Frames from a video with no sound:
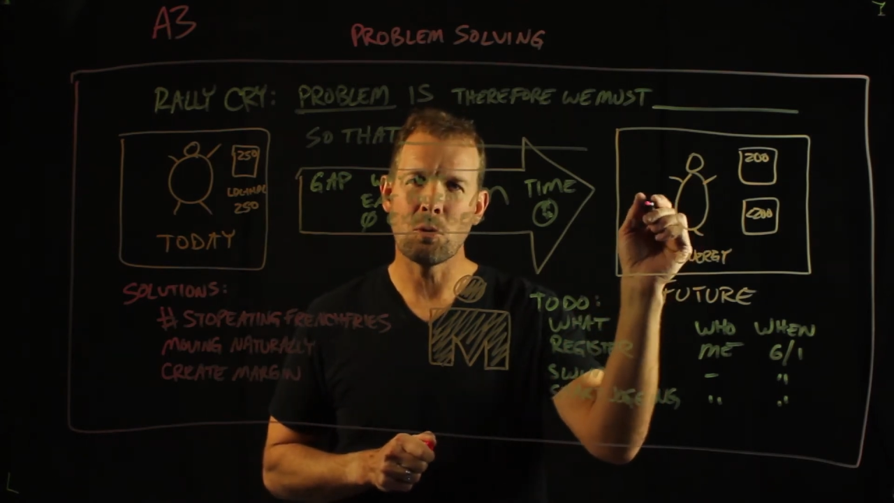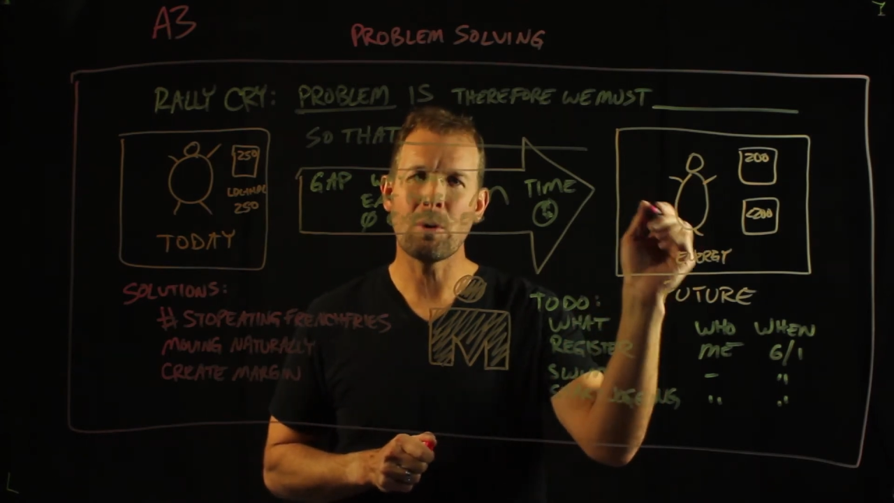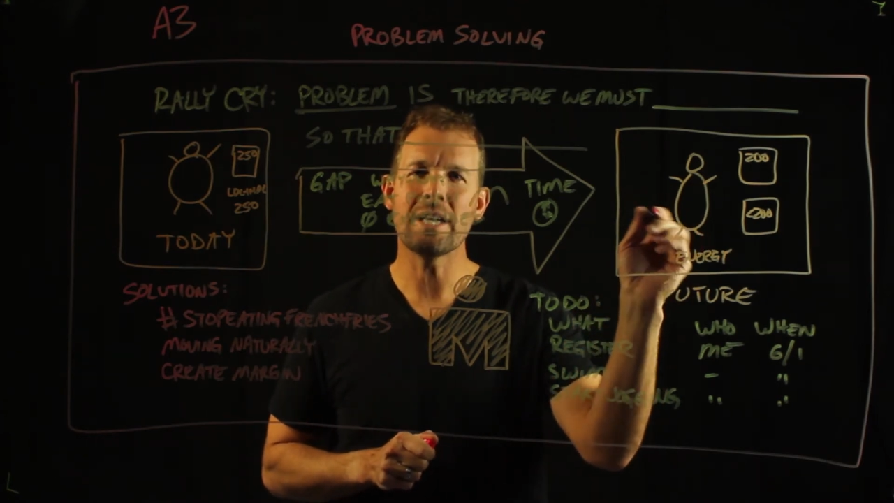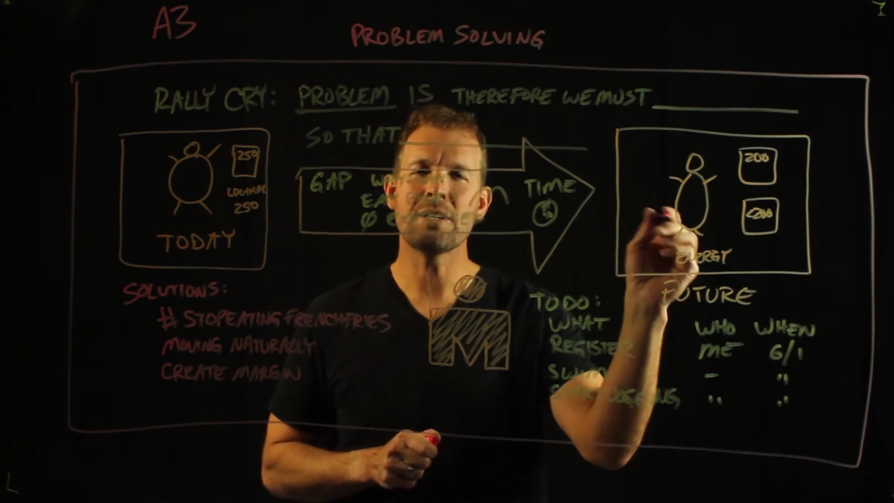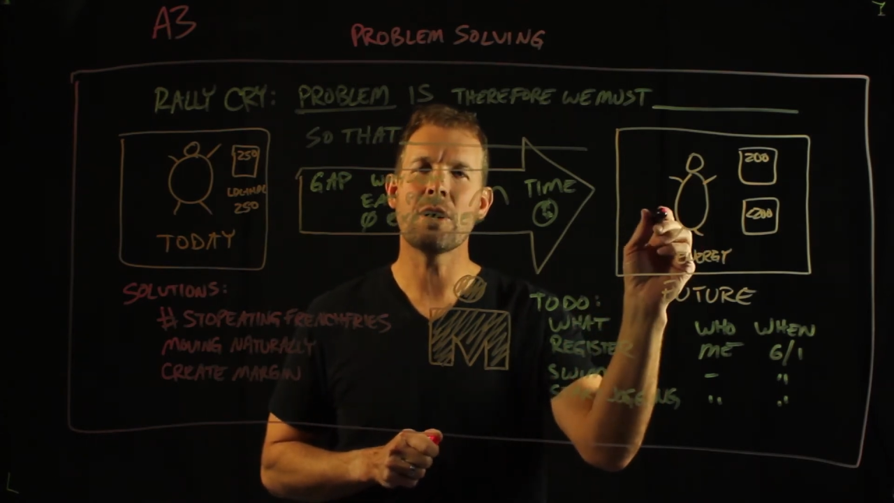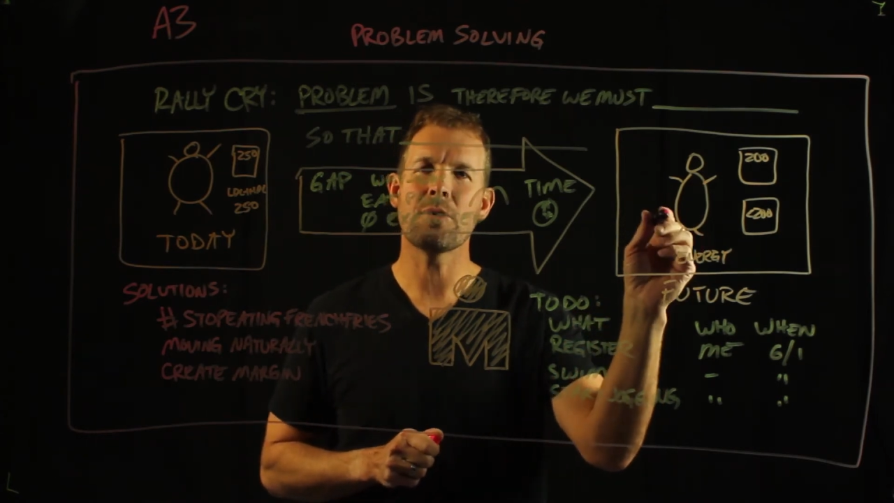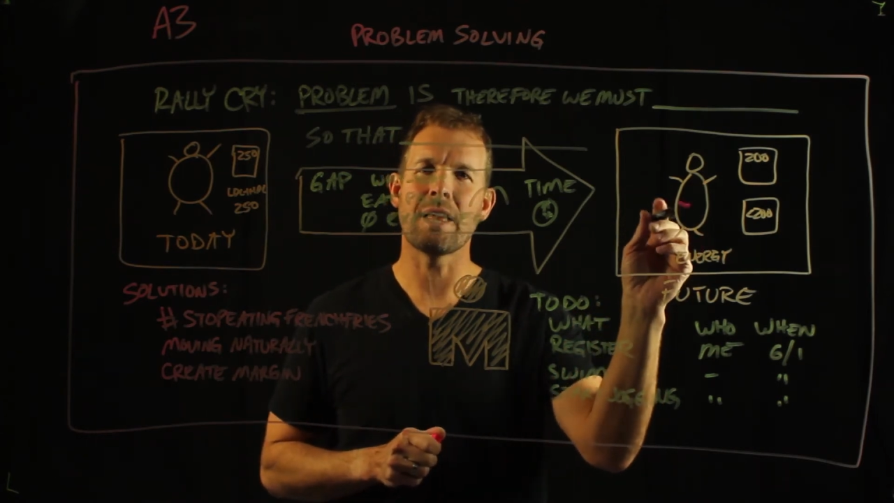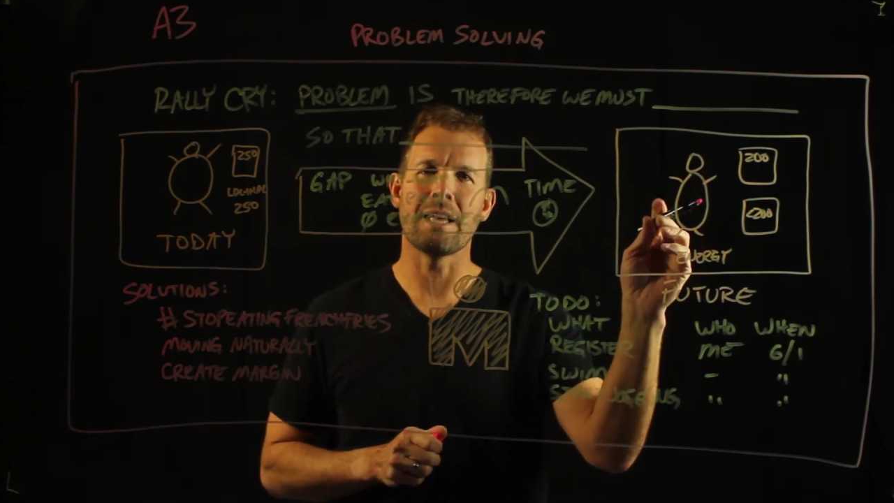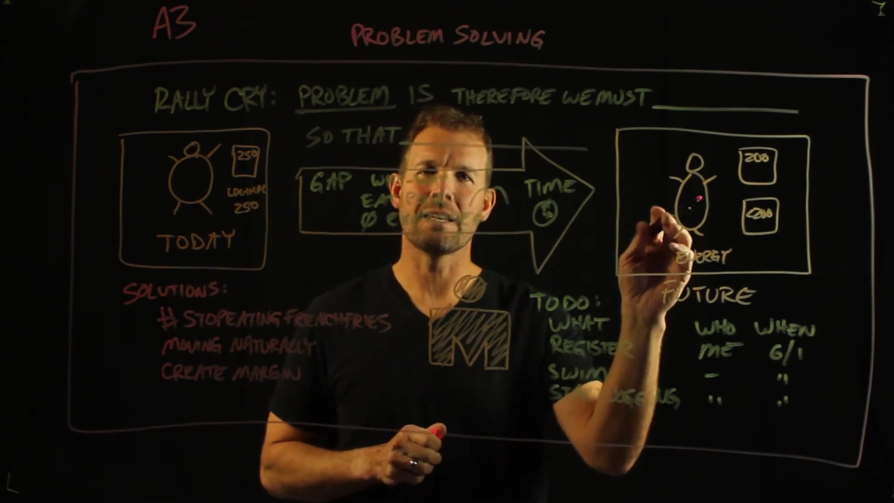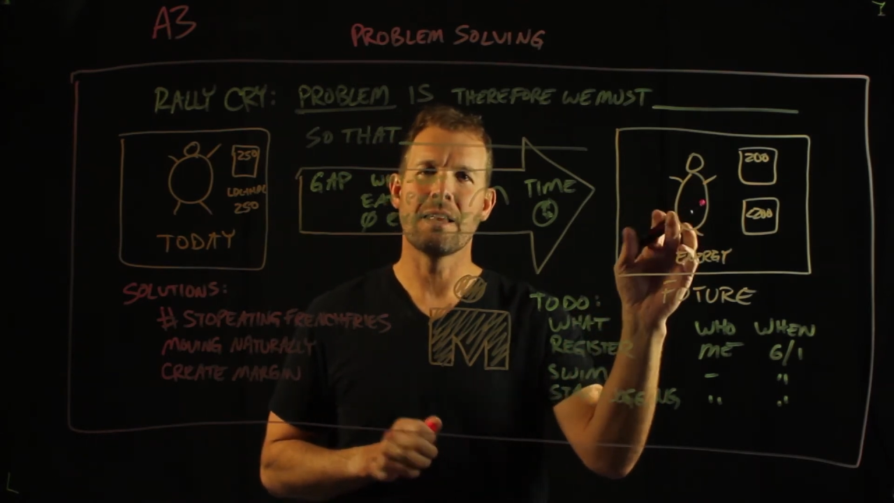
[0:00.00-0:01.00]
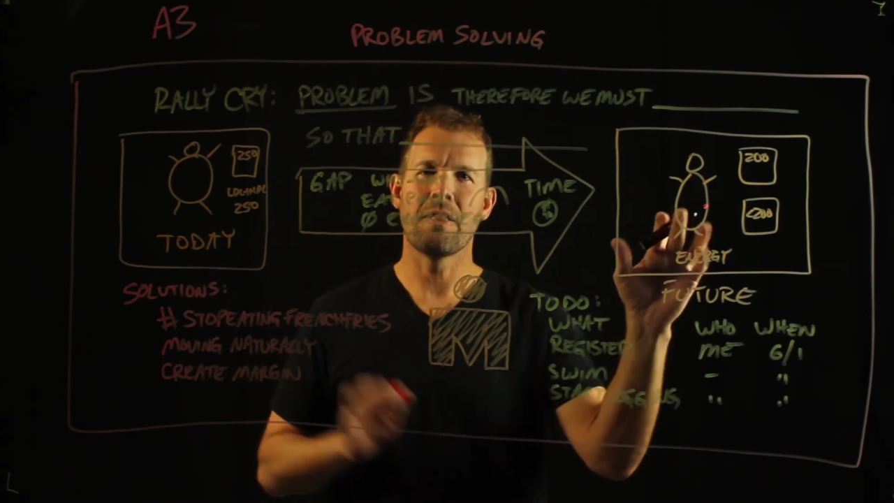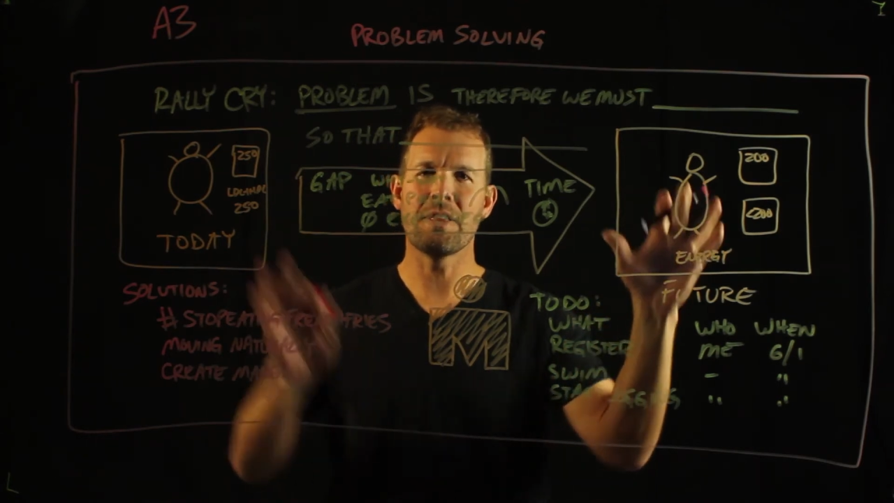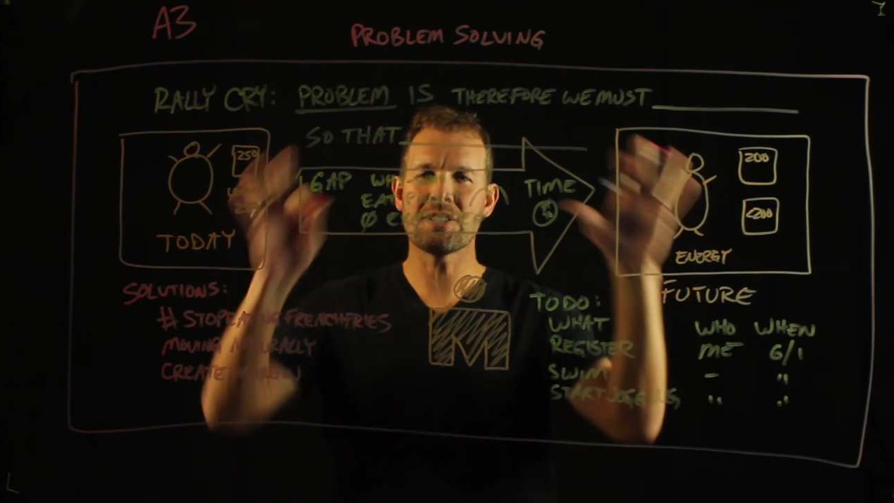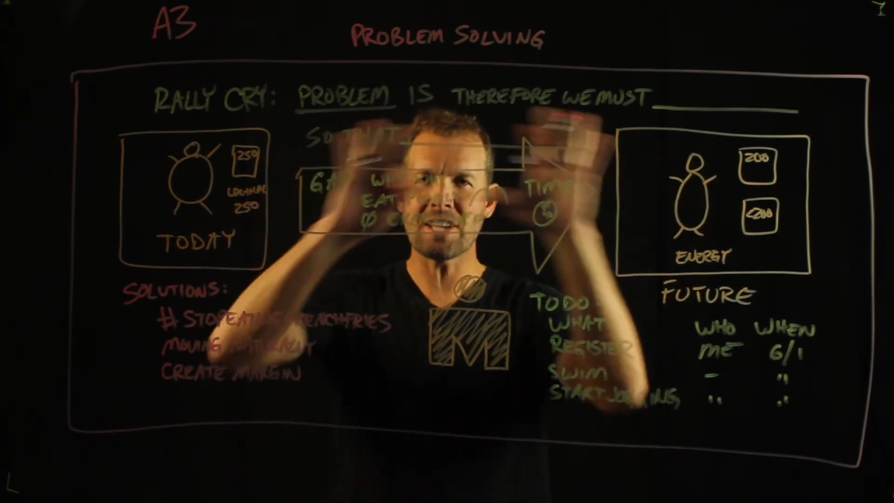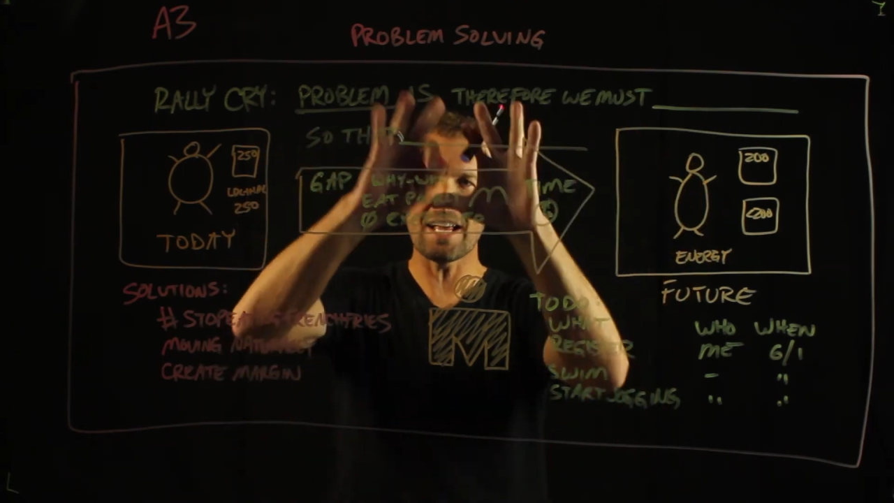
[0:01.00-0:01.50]
we know that
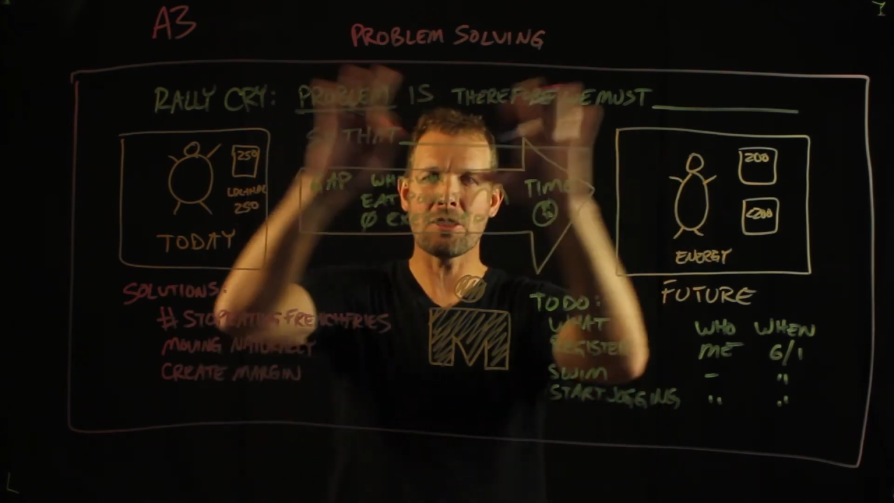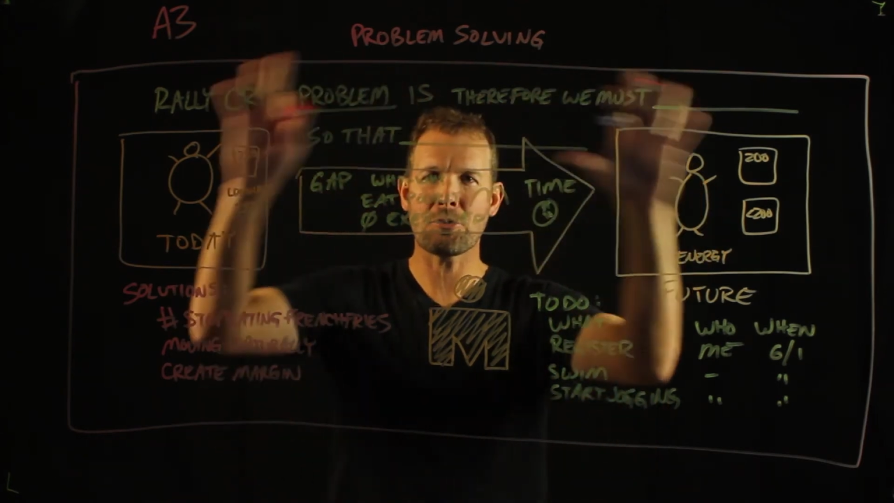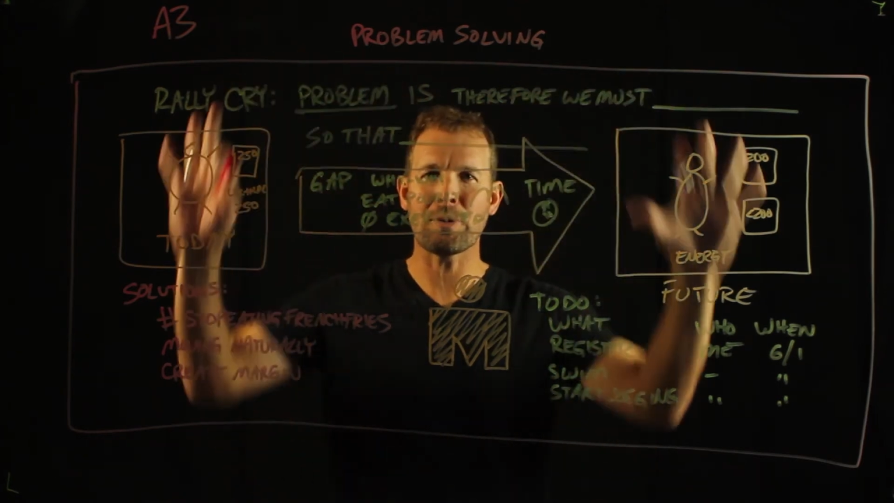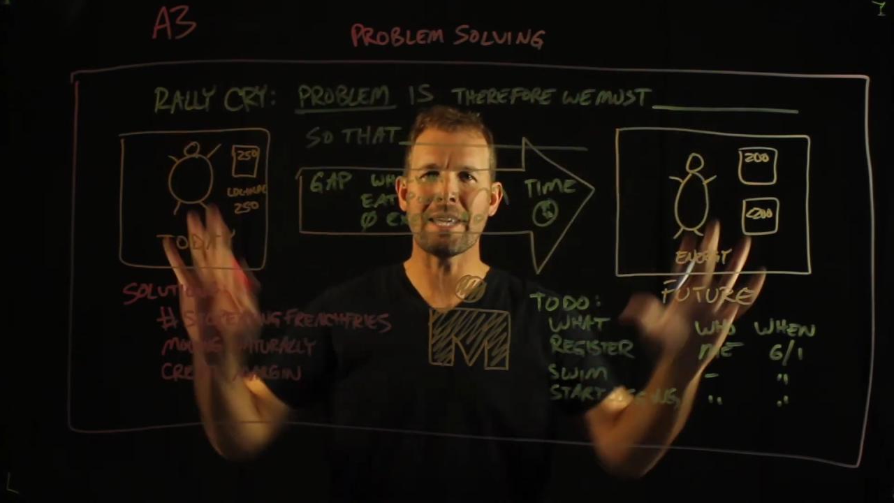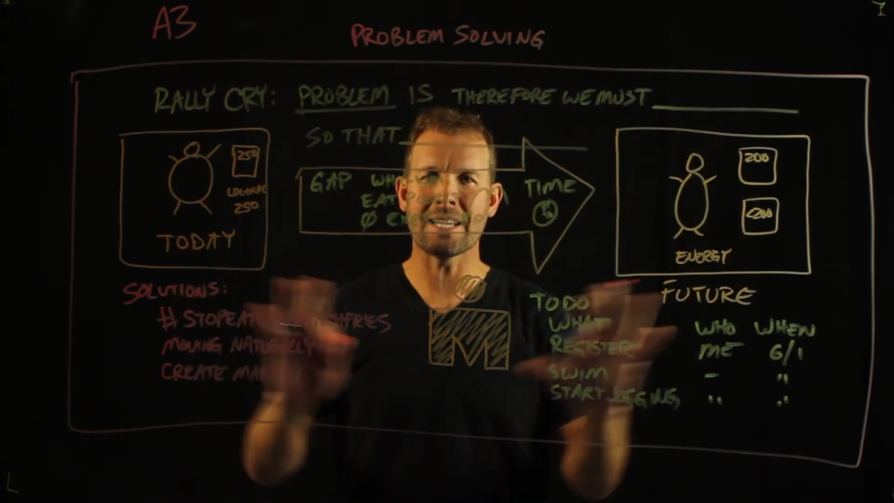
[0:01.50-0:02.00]
this A3